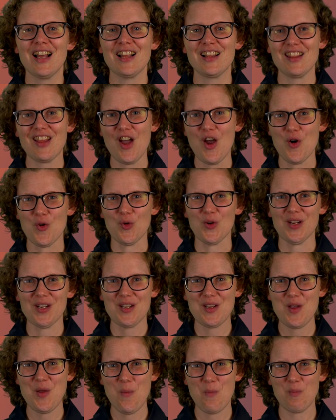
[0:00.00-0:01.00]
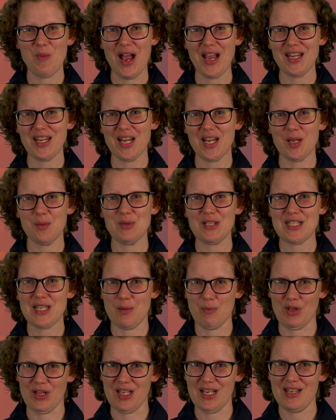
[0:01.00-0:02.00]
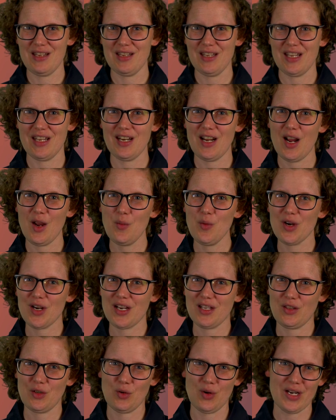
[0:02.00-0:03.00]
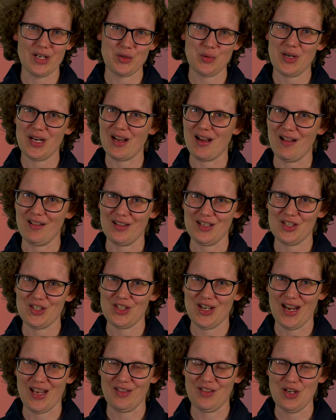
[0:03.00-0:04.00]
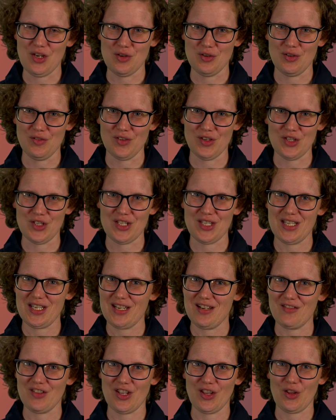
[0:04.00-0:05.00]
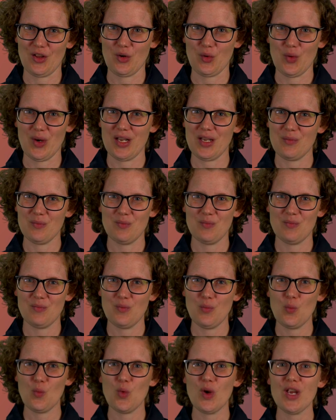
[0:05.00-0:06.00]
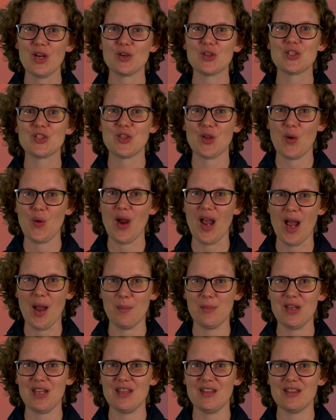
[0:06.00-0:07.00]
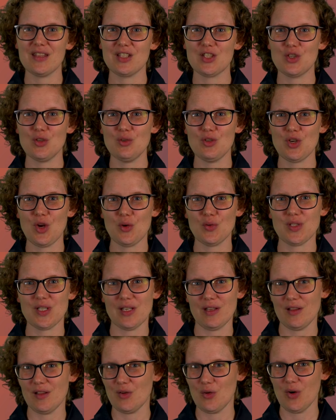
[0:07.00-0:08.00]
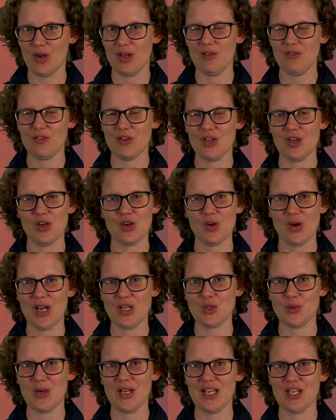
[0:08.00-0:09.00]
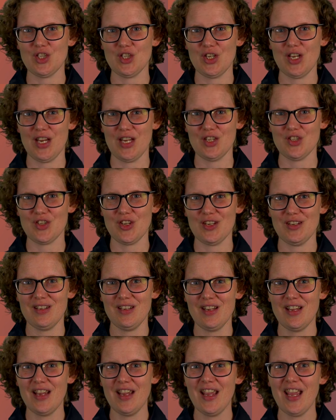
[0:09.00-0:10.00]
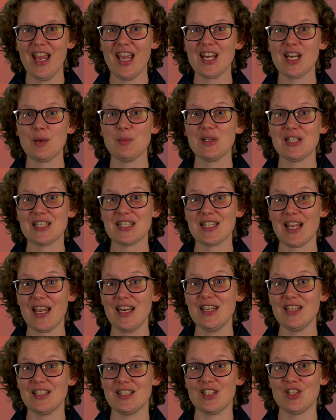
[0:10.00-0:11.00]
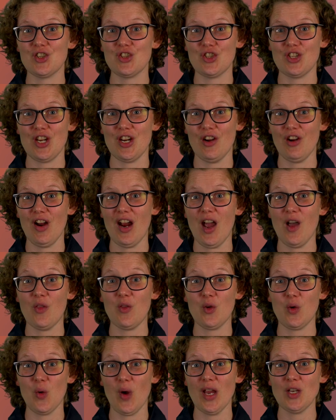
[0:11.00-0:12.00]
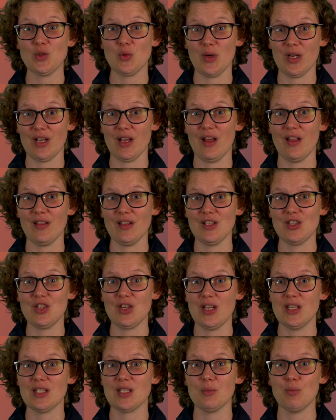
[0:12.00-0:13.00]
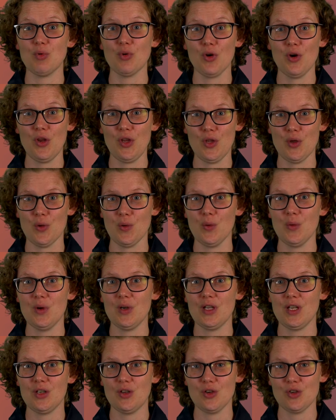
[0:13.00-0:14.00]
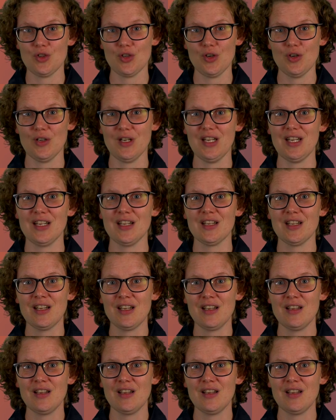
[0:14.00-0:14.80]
Hello, my name is Emily and I work at the Graduate College at the University of Illinois. We are so happy that you chose Illinois for your graduate education and I'm excited to share how the Graduate College can support you in your journey.